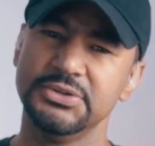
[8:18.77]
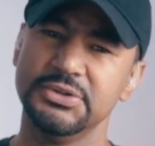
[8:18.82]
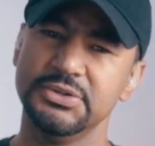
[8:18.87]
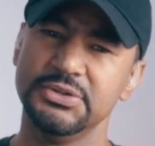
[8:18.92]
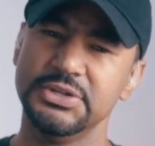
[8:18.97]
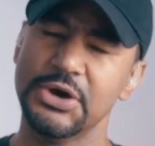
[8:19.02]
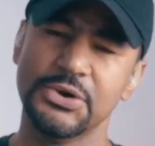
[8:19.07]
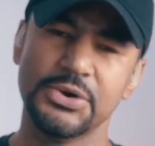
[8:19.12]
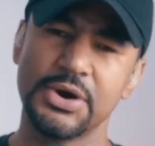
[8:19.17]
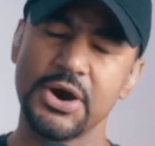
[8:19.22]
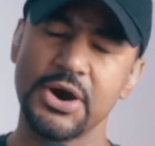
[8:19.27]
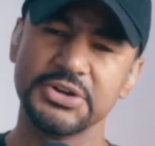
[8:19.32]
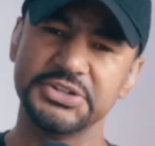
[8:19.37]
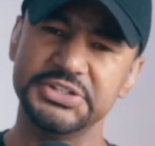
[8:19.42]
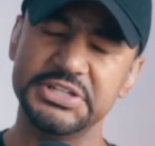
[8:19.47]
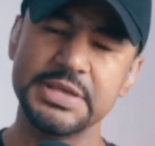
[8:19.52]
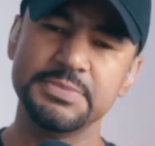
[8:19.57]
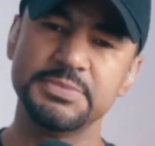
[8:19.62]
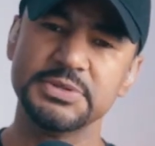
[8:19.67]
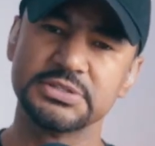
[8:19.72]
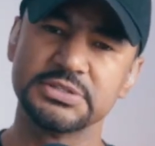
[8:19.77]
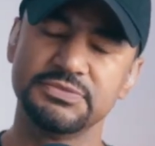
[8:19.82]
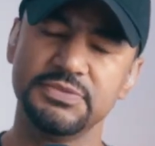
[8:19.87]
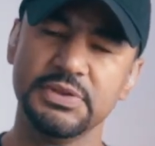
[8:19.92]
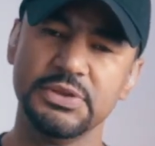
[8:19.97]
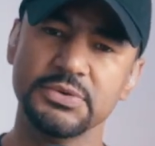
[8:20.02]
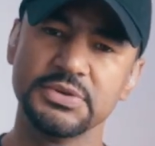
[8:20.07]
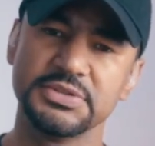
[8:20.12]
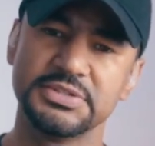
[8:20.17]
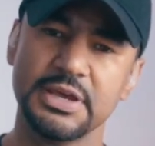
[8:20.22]
No, our deepest
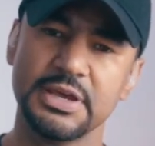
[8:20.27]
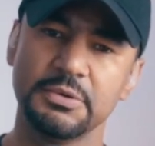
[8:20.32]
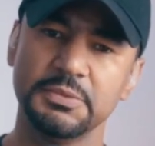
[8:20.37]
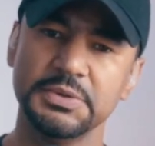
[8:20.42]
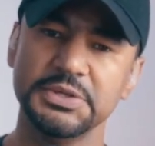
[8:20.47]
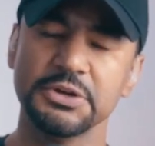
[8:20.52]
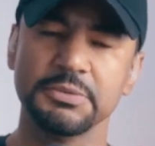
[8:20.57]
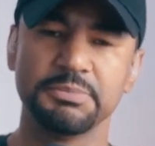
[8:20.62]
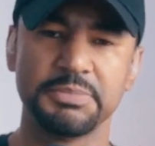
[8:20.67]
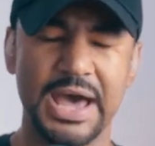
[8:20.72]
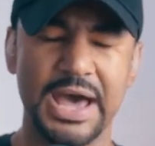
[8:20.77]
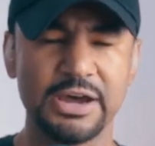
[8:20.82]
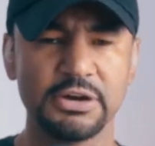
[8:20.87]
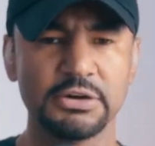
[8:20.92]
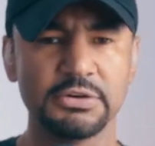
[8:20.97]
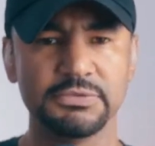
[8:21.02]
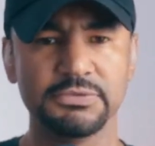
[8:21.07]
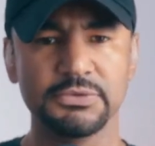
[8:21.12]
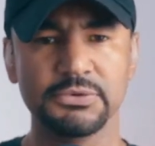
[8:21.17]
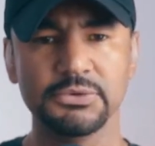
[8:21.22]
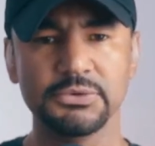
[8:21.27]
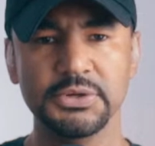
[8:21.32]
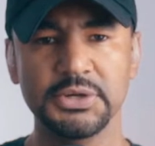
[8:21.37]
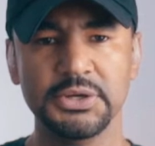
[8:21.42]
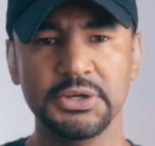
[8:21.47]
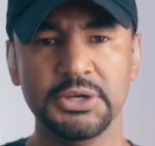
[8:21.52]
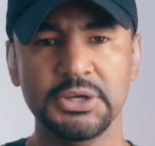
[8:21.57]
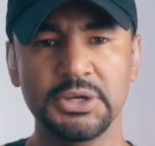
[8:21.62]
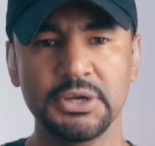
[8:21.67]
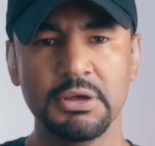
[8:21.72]
fear is that we are powerful
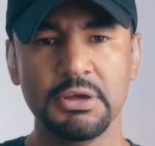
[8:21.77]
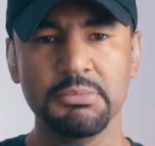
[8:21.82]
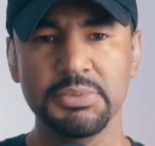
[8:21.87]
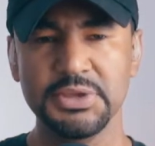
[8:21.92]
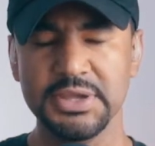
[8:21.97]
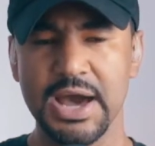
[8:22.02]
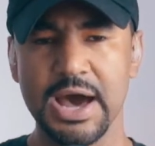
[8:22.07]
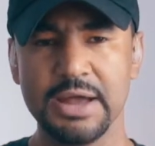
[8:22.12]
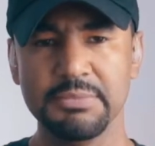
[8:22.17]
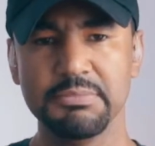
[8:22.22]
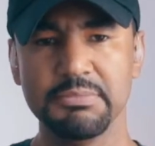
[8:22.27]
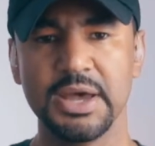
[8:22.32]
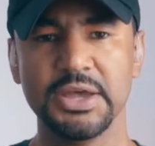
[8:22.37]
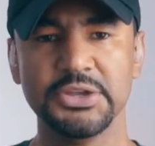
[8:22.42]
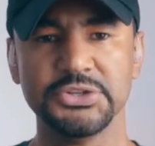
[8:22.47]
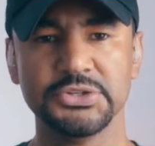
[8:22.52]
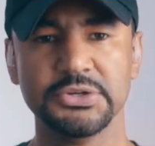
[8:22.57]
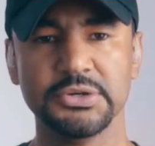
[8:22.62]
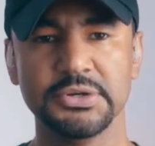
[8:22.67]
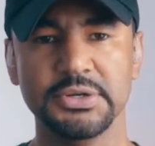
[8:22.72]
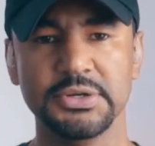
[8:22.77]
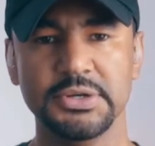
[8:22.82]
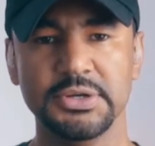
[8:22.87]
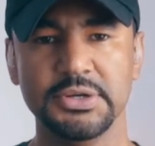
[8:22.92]
beyond measure.